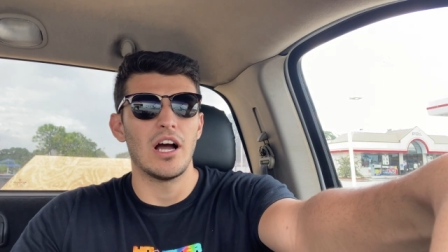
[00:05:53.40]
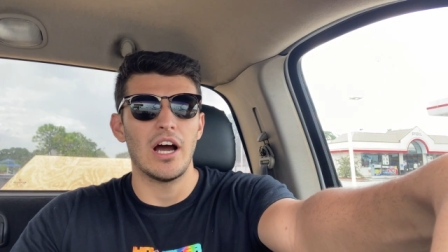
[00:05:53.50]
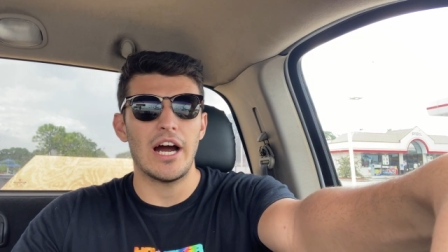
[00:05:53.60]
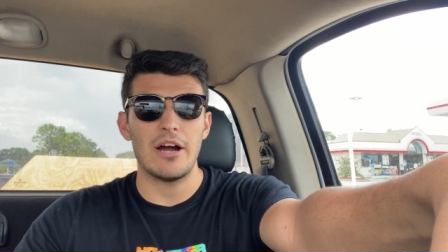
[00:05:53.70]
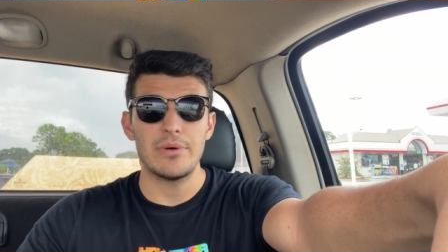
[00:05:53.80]

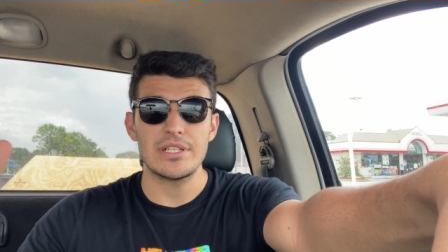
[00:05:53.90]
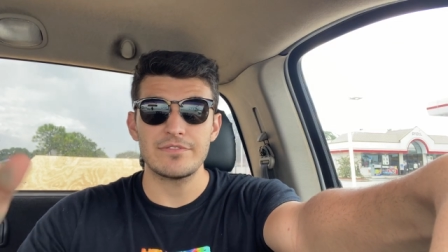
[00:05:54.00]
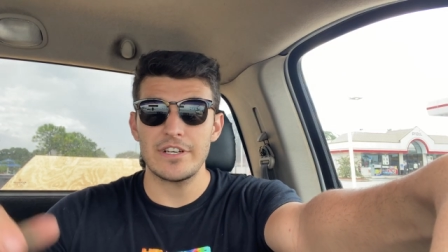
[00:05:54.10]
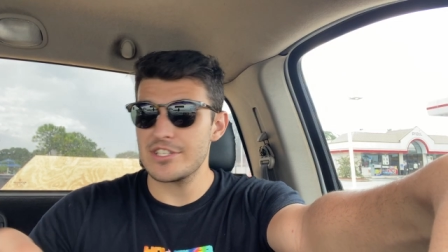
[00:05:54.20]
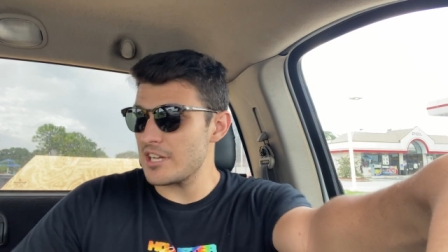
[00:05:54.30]
All right, we just
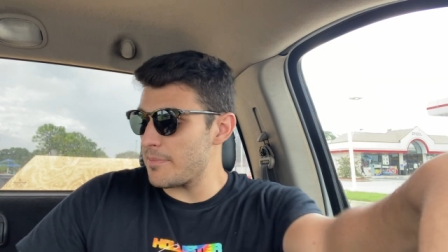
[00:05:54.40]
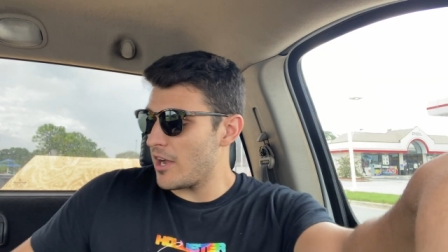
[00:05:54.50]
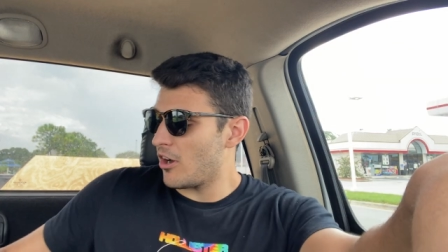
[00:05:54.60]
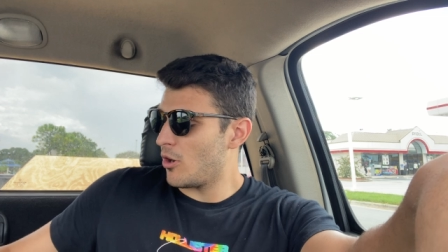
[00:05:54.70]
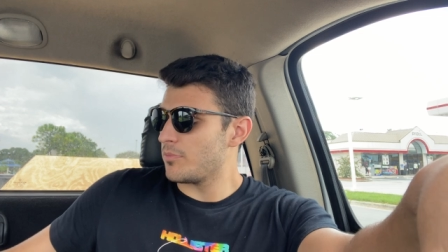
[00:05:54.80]
finished up
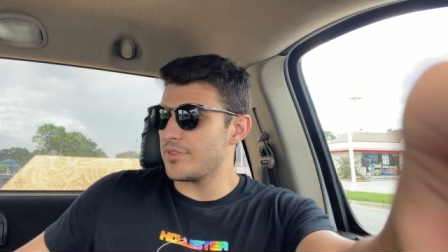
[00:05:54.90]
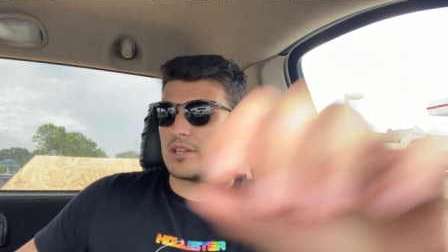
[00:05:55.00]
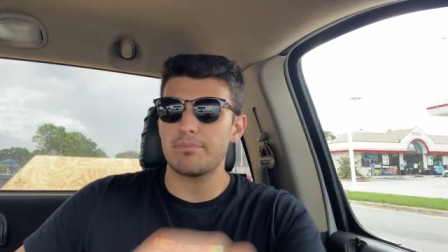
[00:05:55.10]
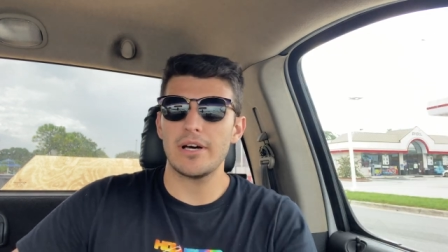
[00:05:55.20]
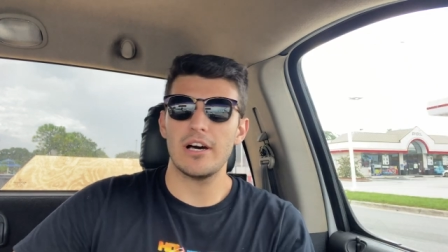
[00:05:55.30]
at Home
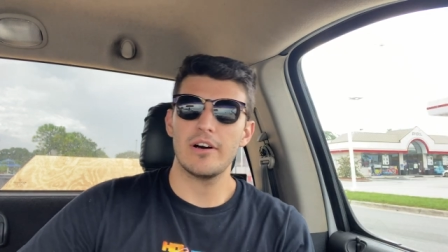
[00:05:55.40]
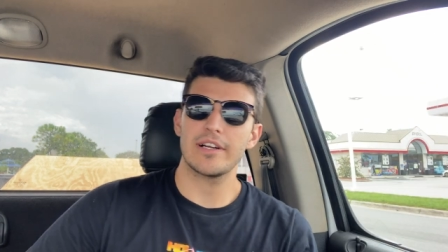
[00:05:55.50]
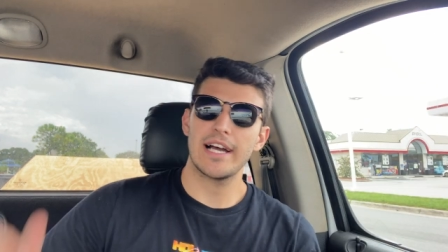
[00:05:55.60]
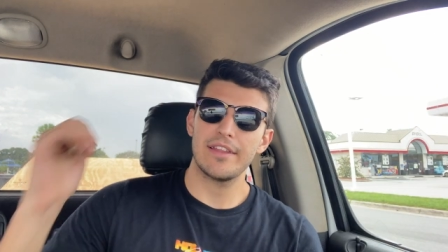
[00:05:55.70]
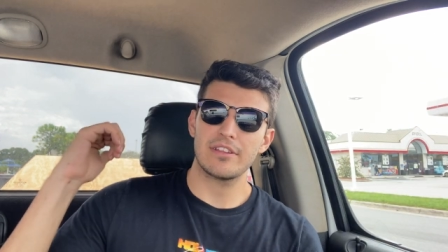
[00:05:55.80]
Depot,
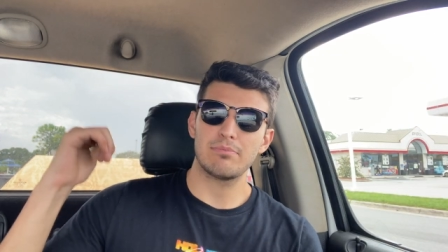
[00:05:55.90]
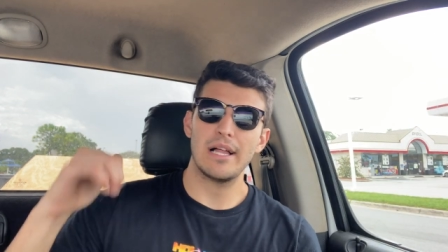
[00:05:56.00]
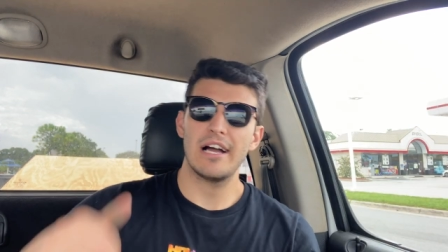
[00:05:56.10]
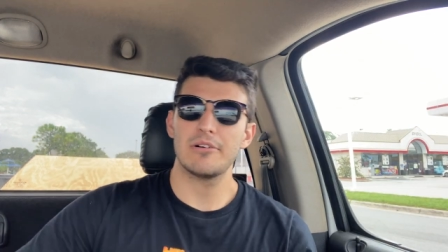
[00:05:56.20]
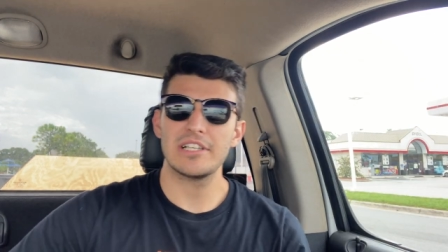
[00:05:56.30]
got the
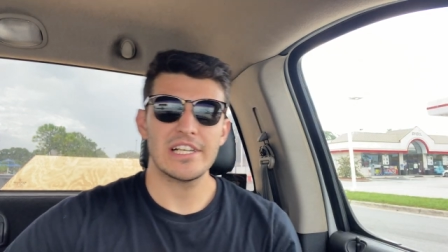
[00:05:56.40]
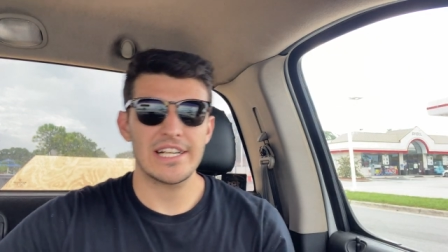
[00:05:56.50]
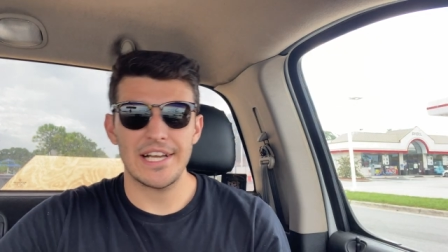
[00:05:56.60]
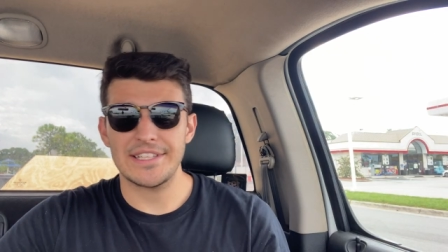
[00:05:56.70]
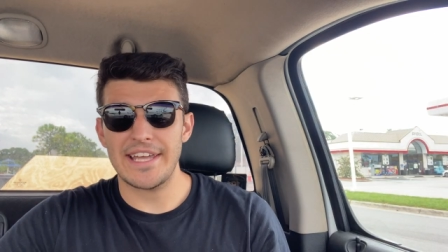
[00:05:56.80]
plywood,
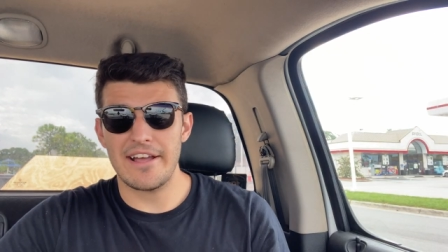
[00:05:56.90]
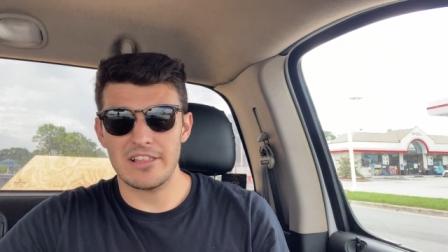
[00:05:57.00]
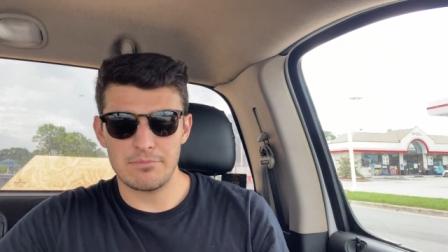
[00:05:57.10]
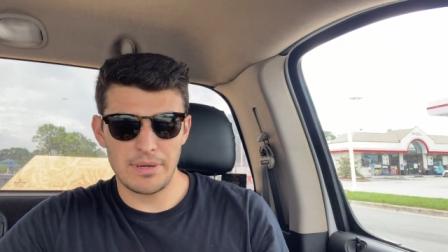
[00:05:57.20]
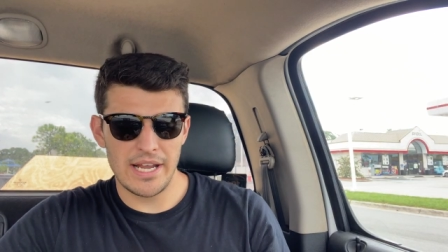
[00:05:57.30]
got the
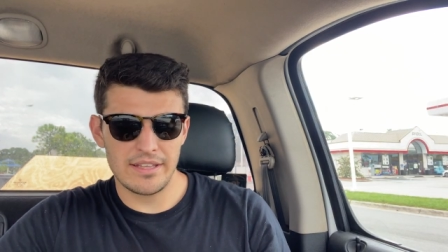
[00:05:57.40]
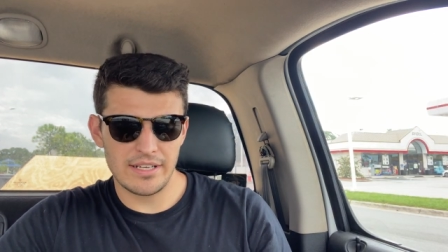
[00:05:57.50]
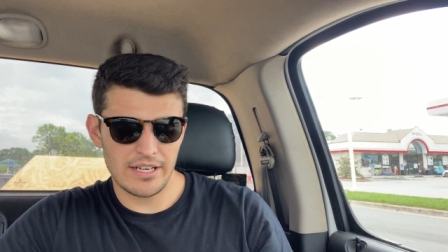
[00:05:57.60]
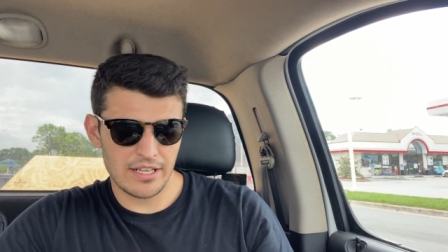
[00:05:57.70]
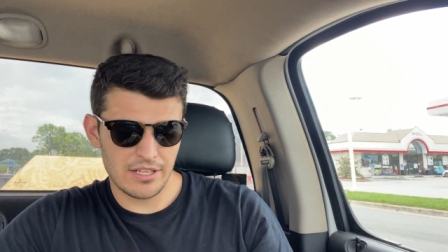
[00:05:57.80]
gallon of paint
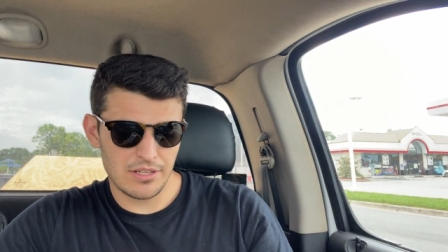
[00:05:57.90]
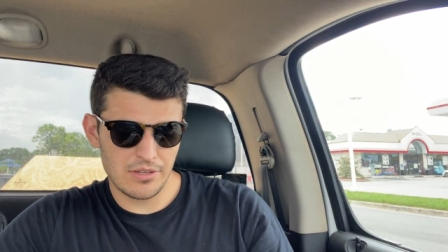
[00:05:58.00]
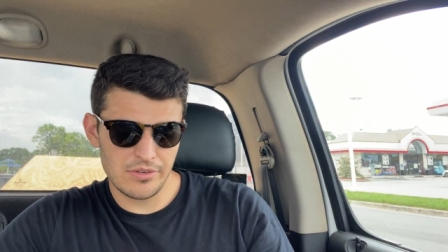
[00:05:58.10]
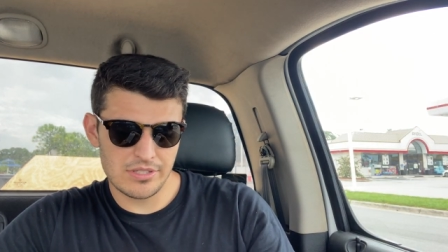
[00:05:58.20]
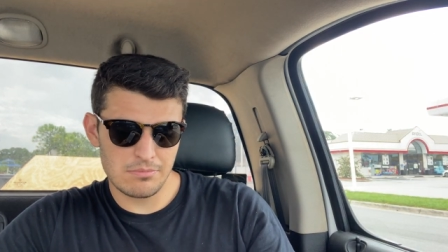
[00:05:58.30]
that I'm gonna
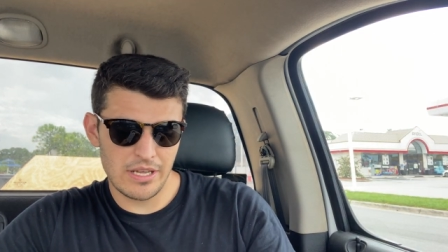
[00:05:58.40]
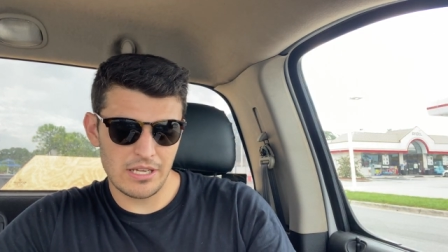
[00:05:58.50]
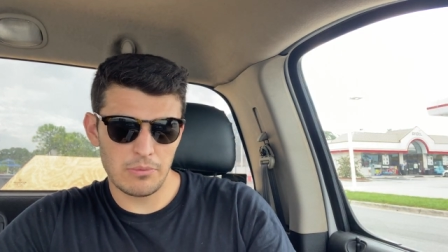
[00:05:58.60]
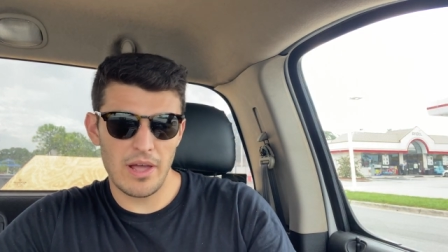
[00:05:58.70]
use to make it